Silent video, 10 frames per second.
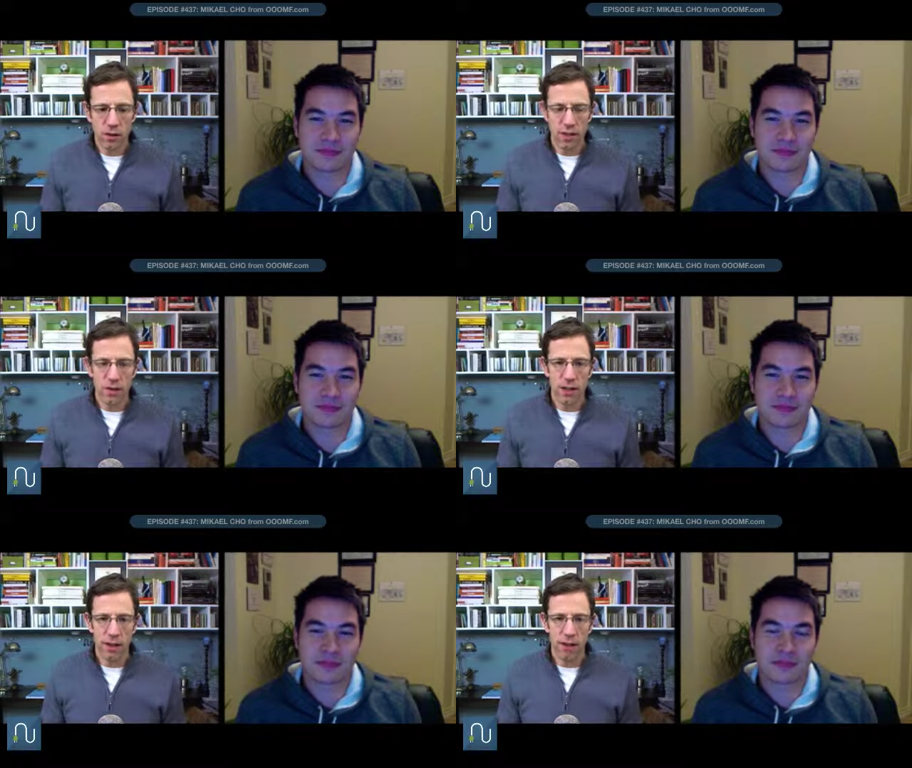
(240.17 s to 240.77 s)
Speaker 1: this
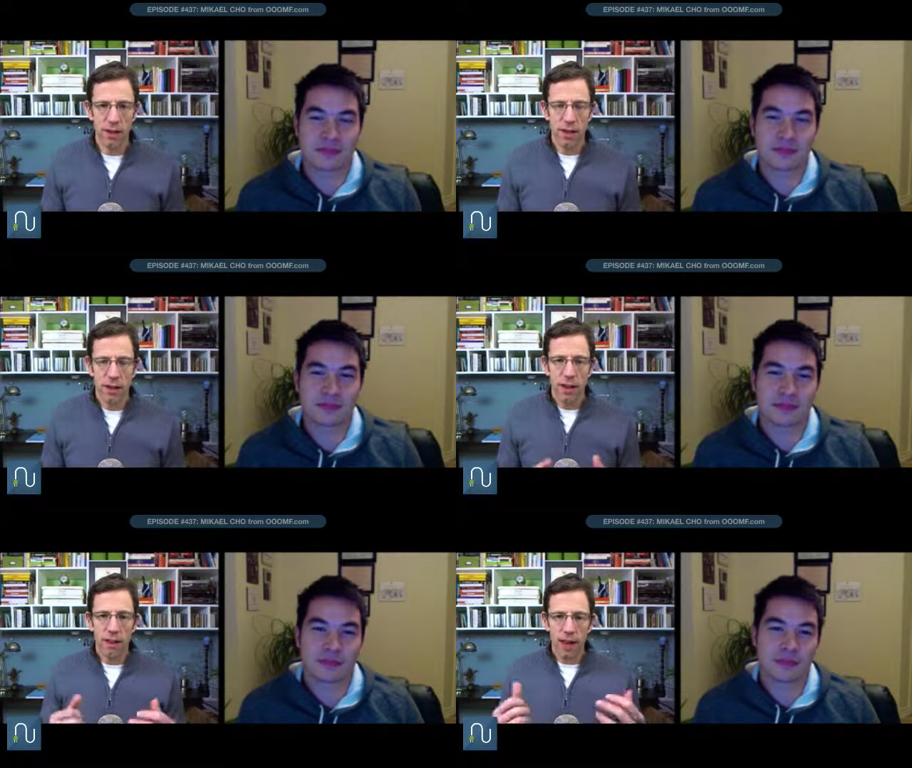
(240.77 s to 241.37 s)
year,
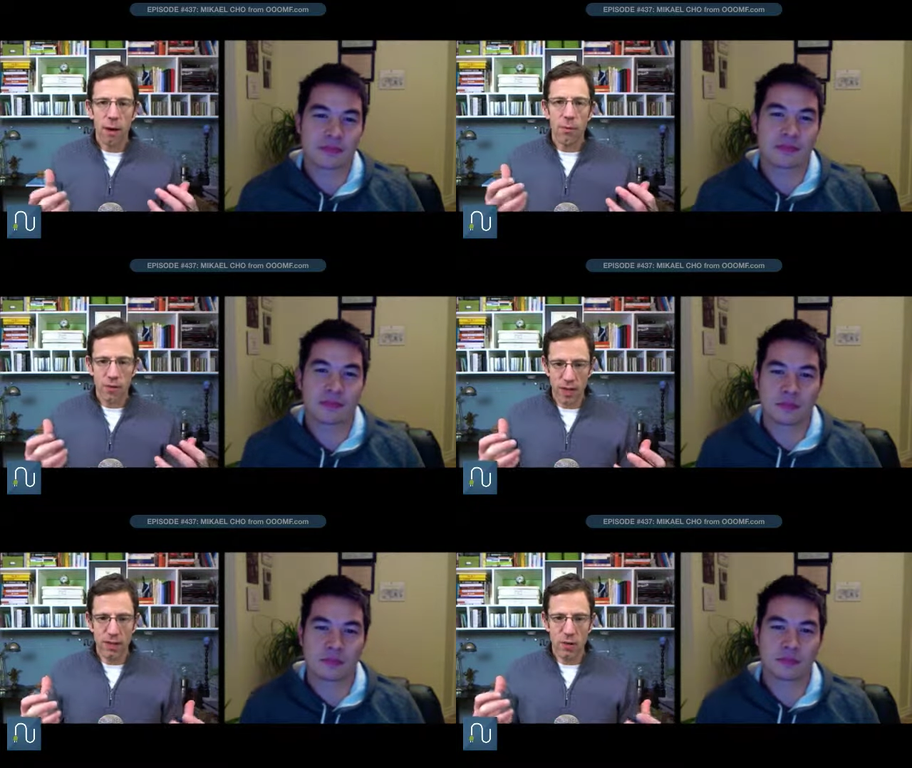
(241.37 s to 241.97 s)
they are
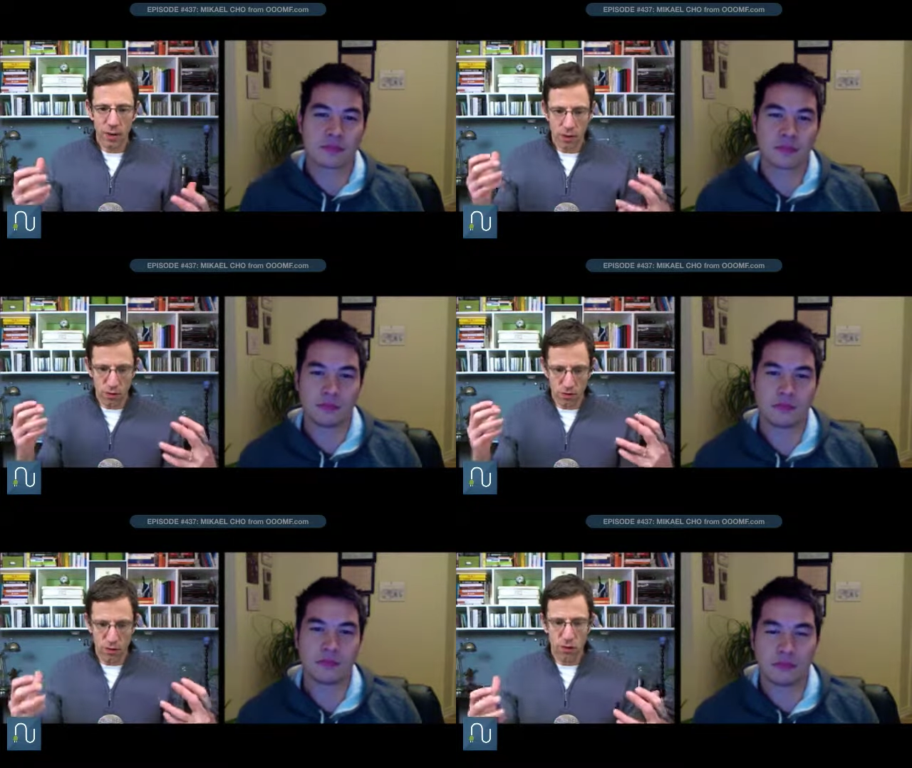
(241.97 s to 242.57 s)
presented with
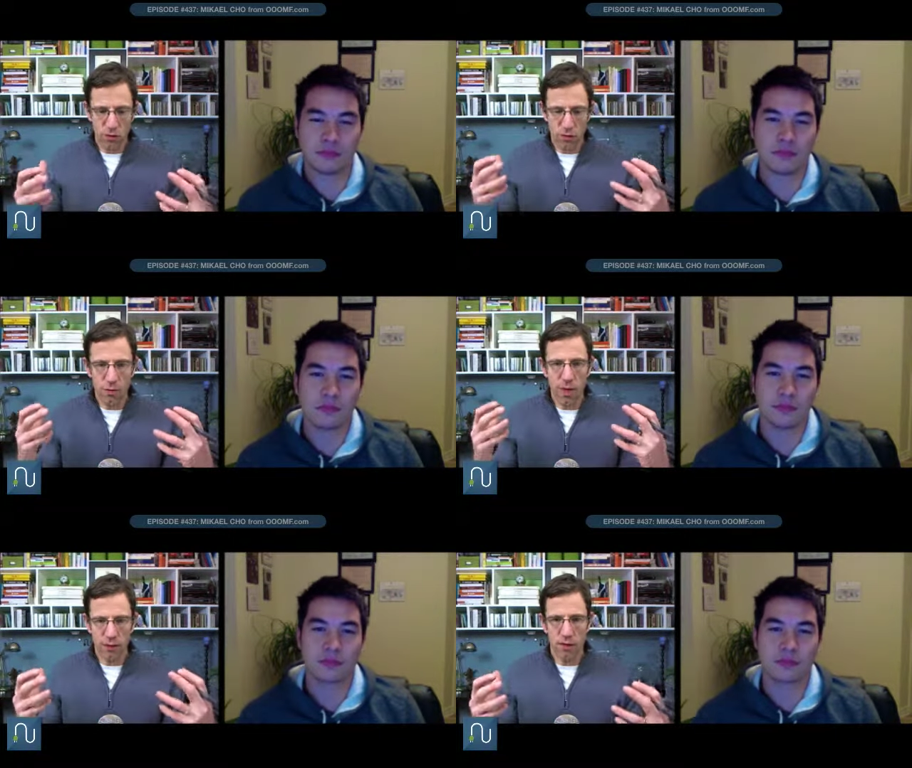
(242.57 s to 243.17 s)
those first two
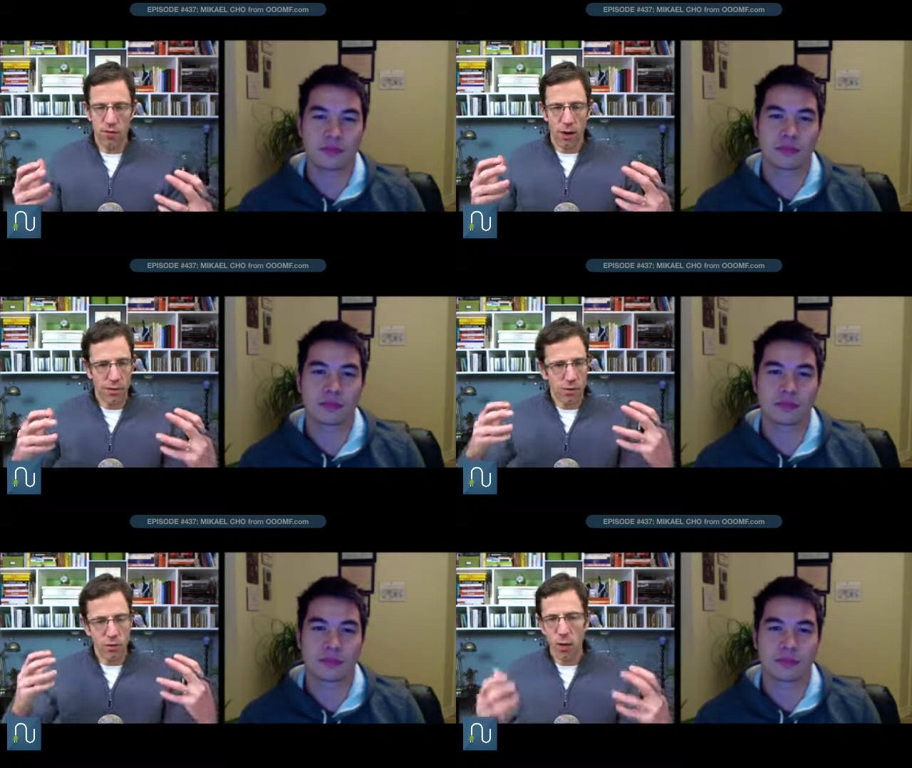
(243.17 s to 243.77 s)
pieces, right?
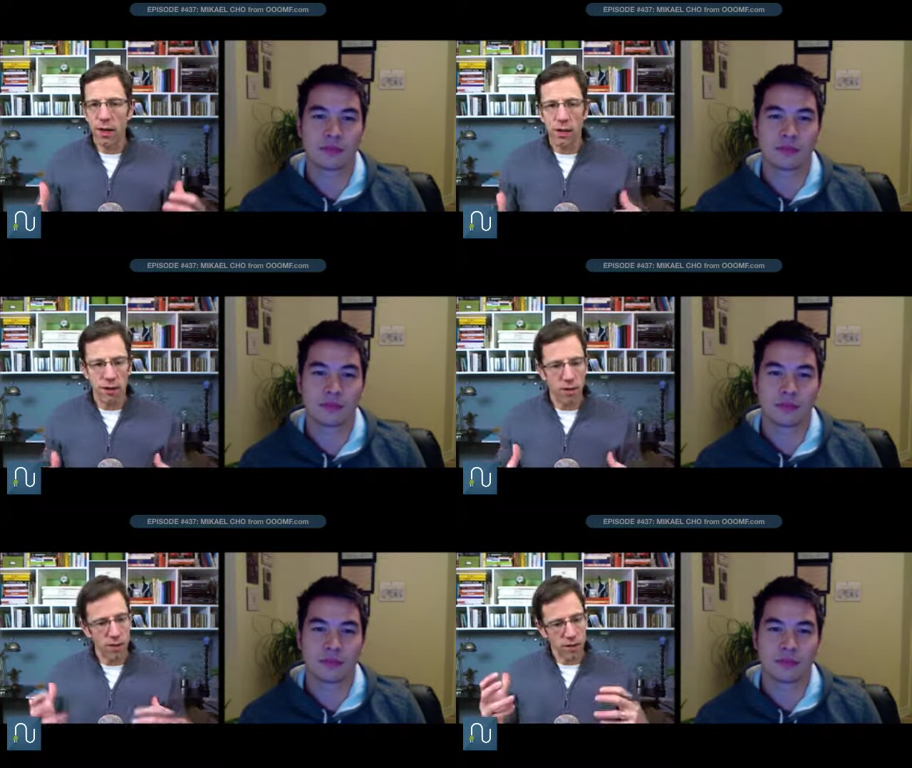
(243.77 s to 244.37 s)
Which is when are you going to
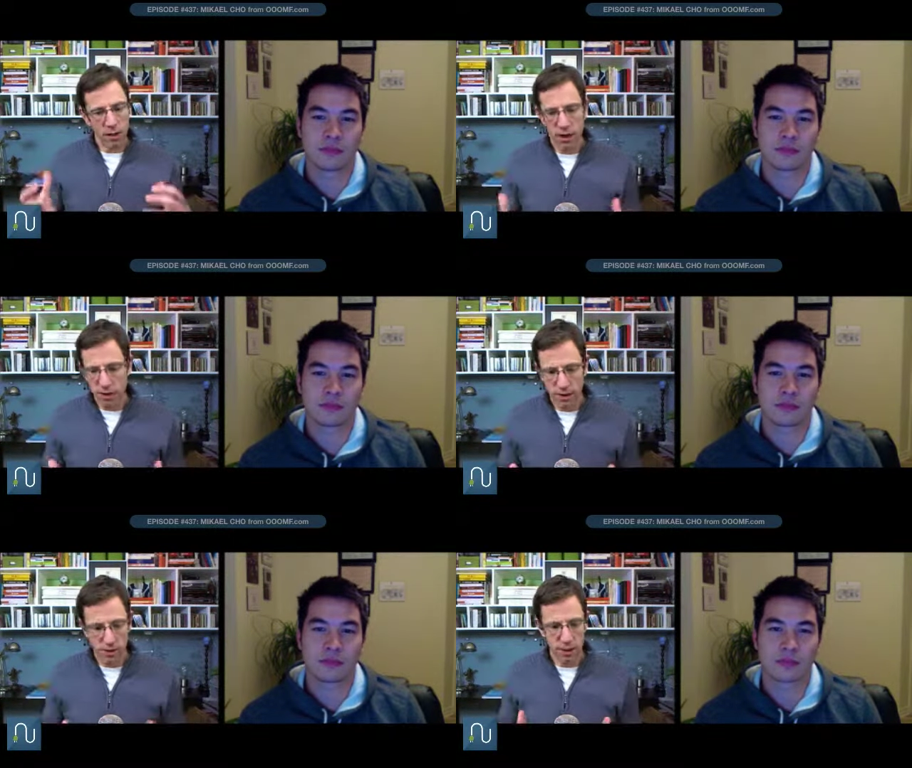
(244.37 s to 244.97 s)
launch? You're going to launch
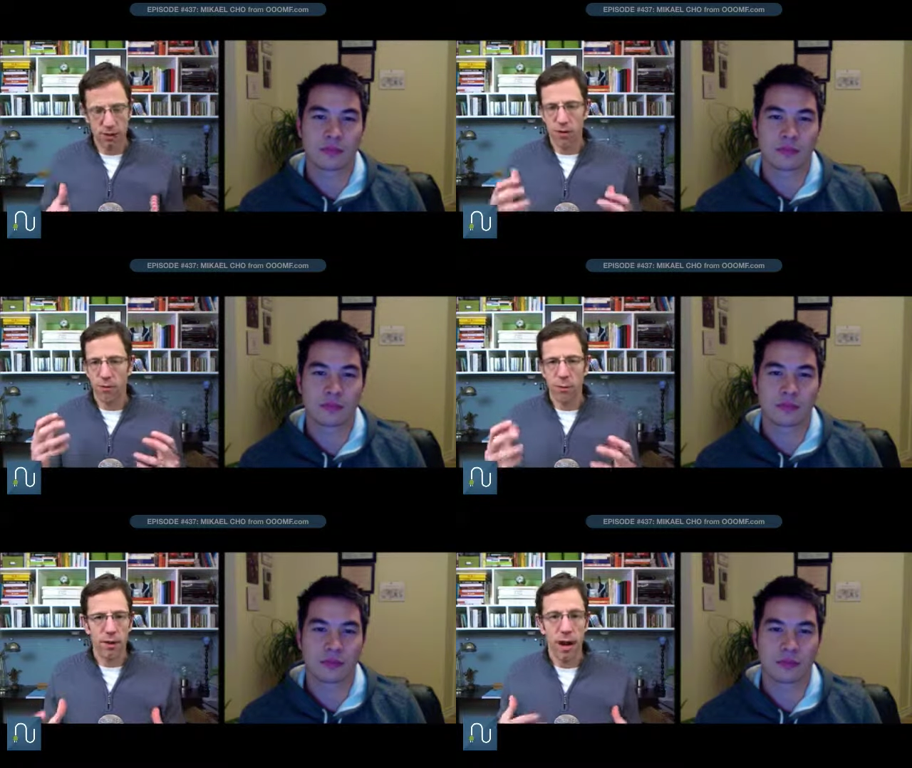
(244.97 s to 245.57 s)
it this year. You have three.